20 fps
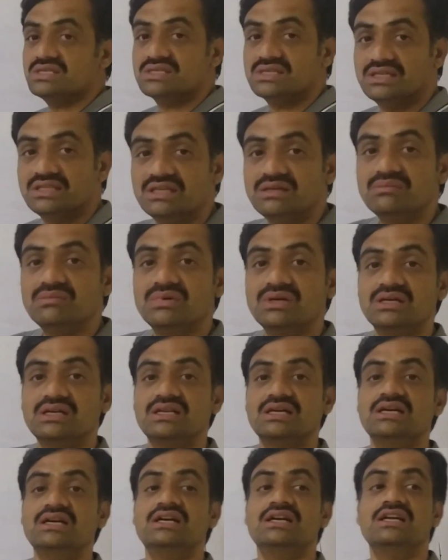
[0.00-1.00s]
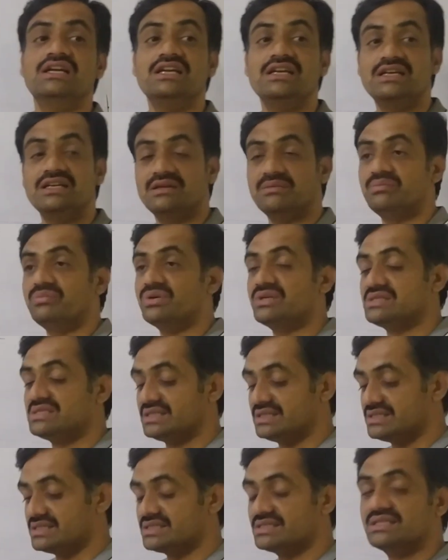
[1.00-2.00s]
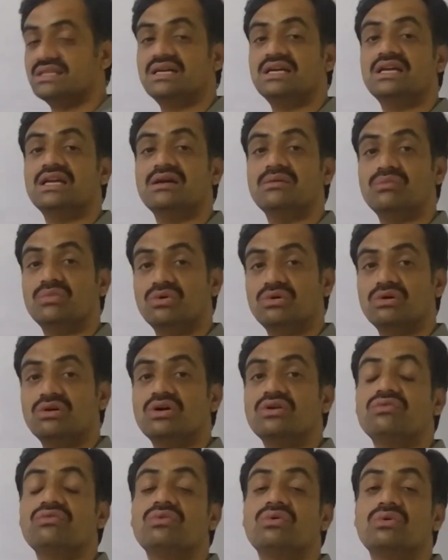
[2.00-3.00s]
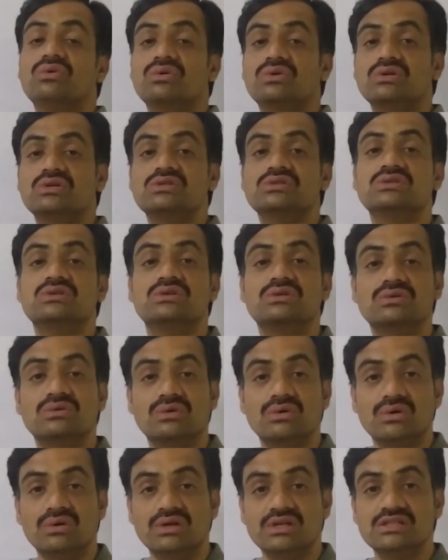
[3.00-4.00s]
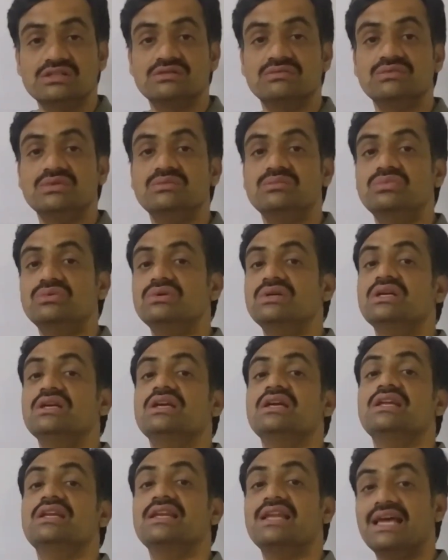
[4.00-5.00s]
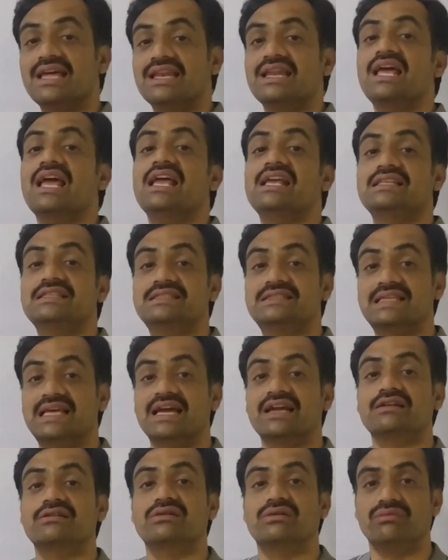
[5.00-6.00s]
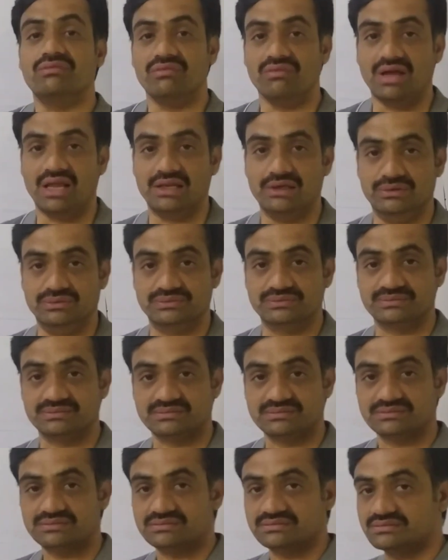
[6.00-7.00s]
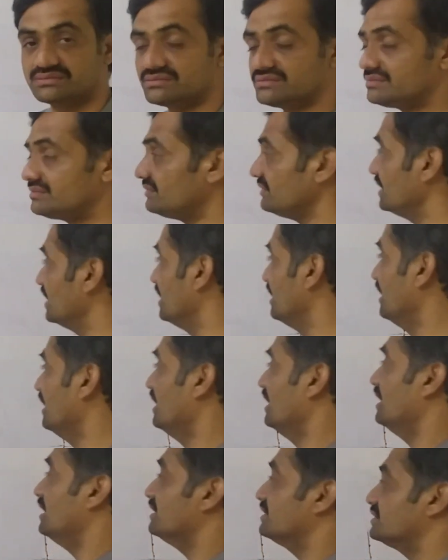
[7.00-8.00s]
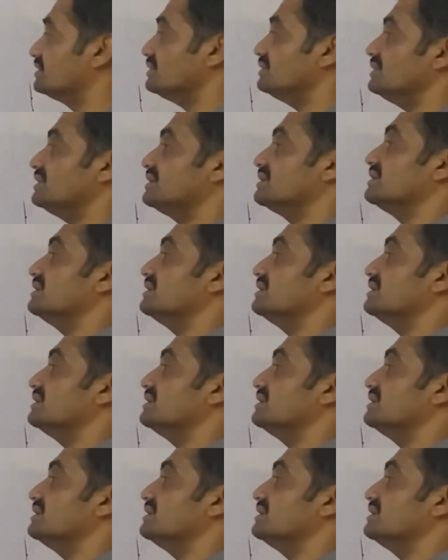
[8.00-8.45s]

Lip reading: is nothing but it represents the amount of hotness or coldness of the body in an exact value. So